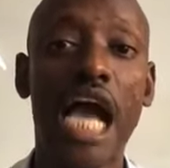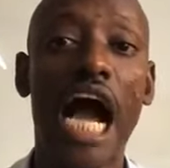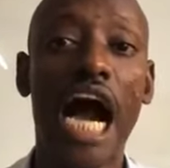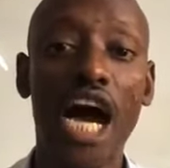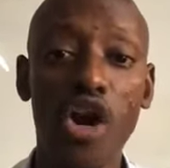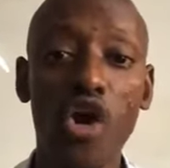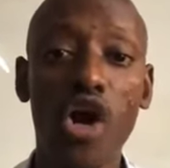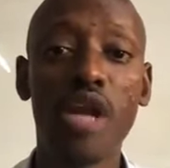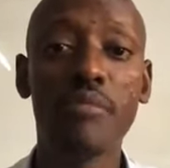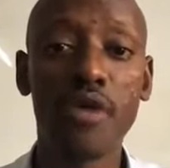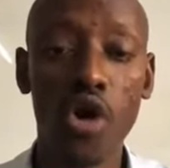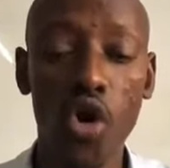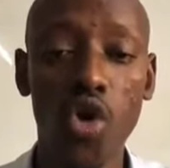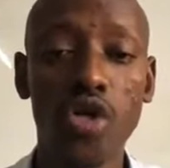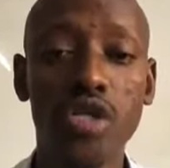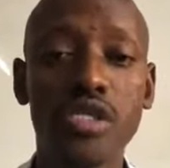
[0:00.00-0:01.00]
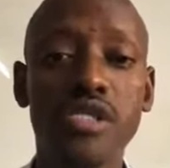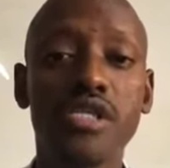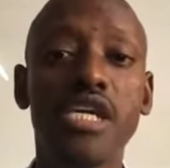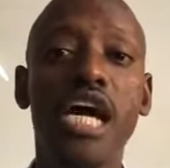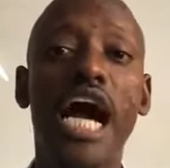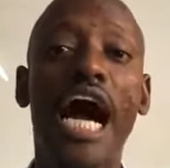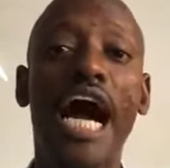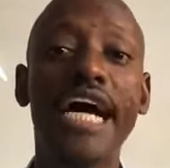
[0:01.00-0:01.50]
And lo and
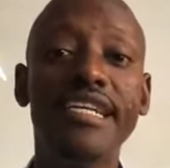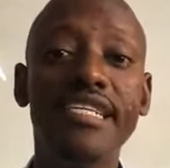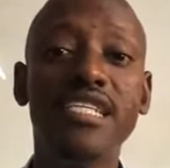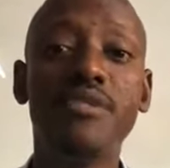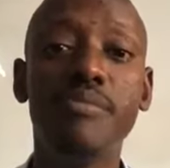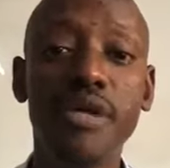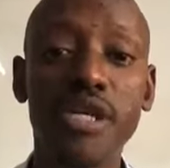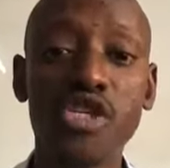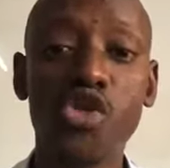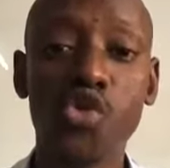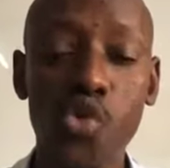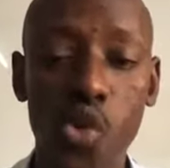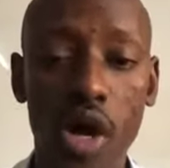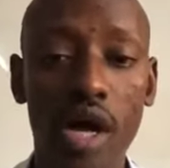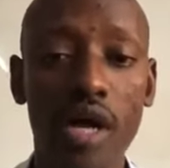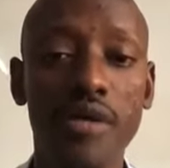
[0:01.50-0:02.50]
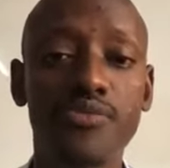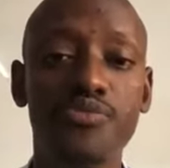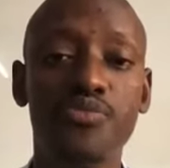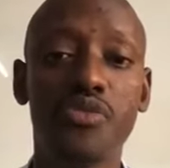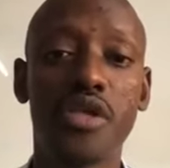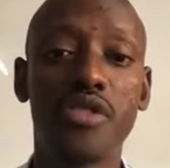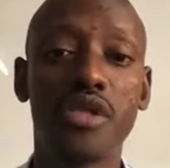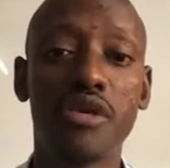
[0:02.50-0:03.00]
behold, I didn't make sure
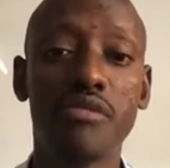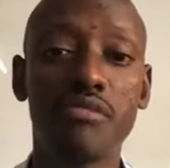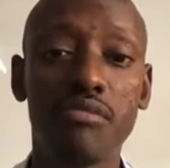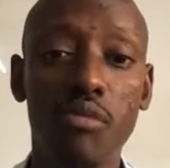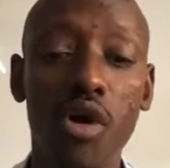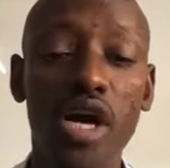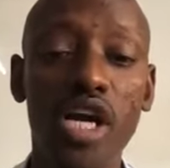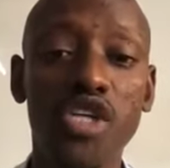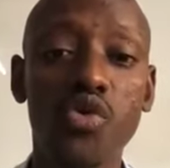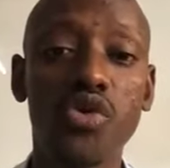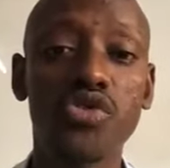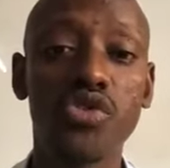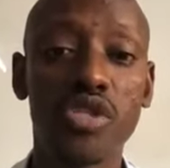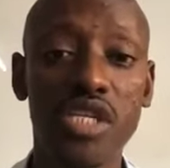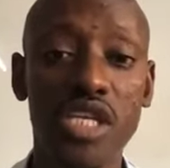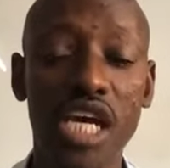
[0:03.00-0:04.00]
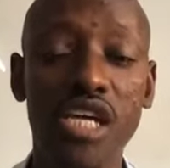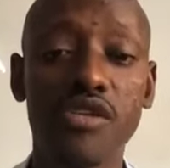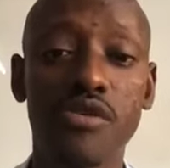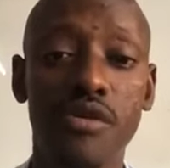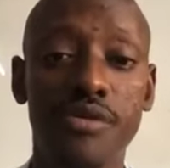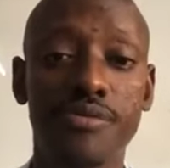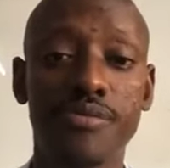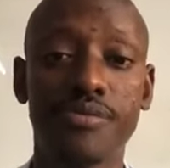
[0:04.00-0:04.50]
that the mortgage was on the title.